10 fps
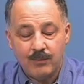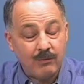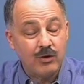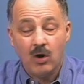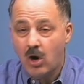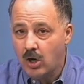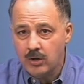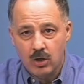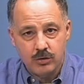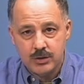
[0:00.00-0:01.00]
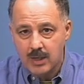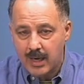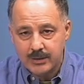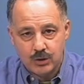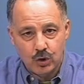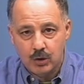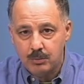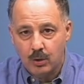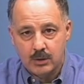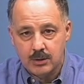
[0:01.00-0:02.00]
that there are no signs that you can
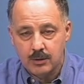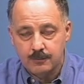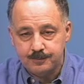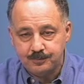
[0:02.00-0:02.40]
point to,